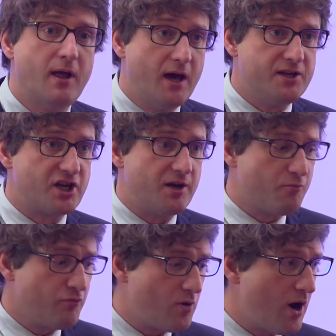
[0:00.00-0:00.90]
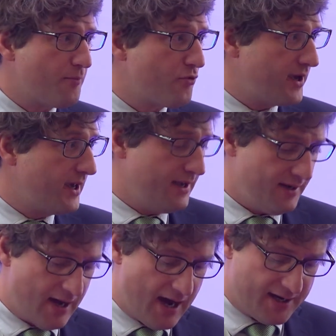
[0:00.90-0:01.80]
and it's going to require bringing
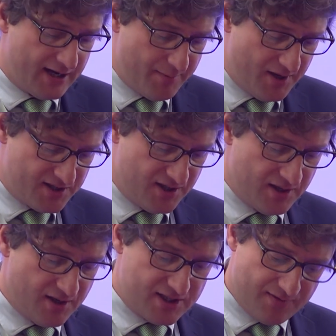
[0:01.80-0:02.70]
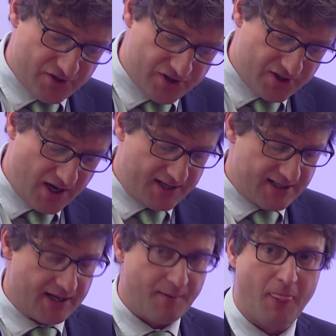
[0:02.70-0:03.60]
in academics and civil
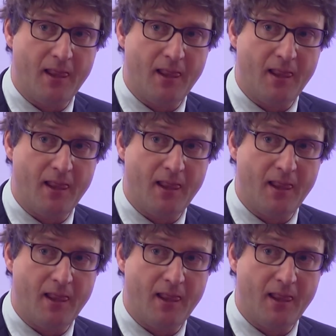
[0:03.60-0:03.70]
society.